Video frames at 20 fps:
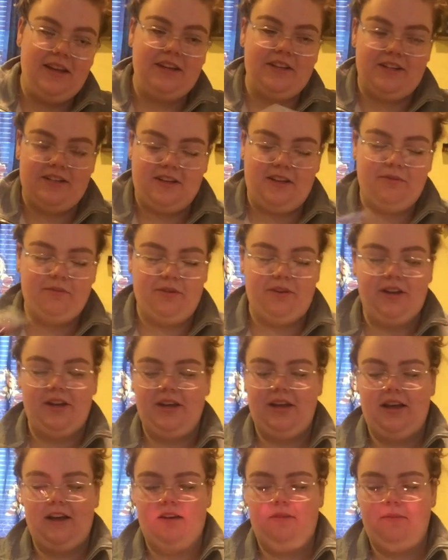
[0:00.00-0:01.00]
and Jessica and Brooke
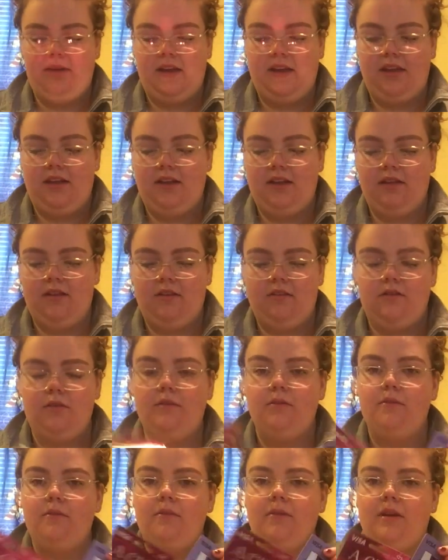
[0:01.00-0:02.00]
got me
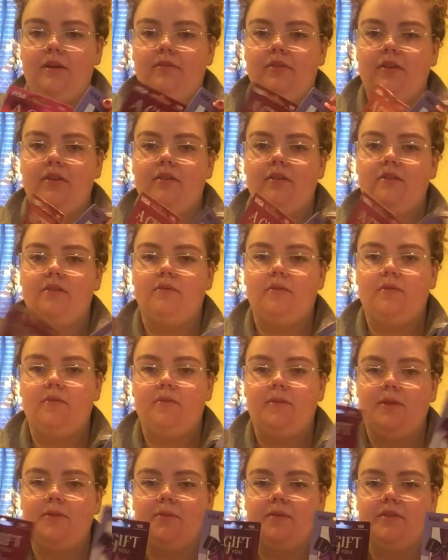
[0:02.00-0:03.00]
2 gift cards, 1
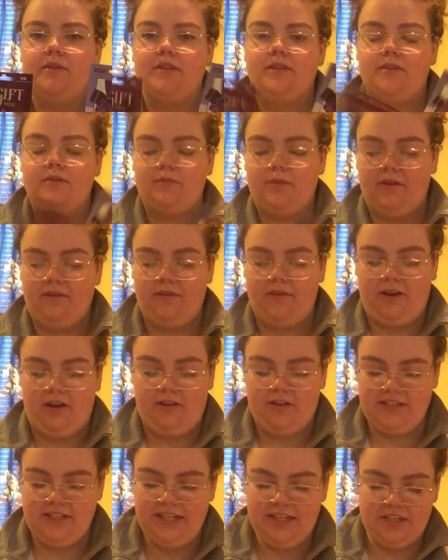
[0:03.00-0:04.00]
from each person,
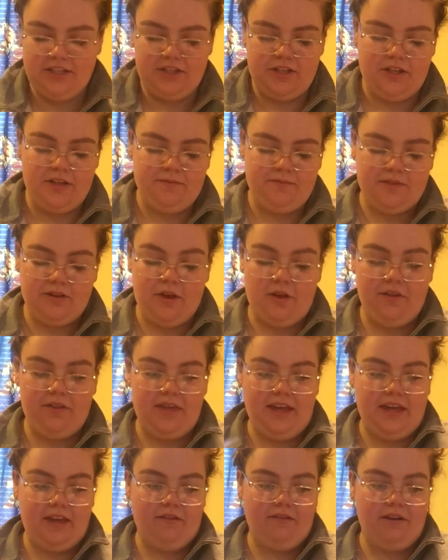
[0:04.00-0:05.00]
$25 each. Oh,
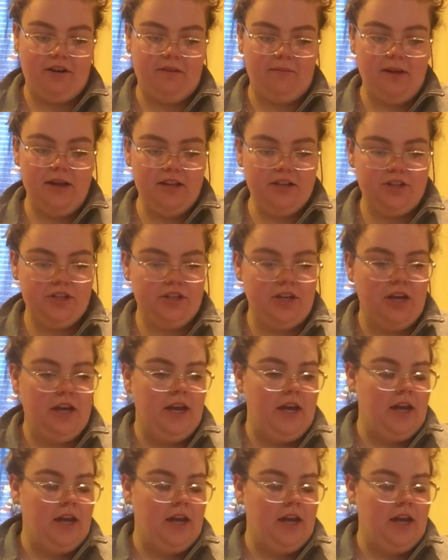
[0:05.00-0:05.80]
thank you very much.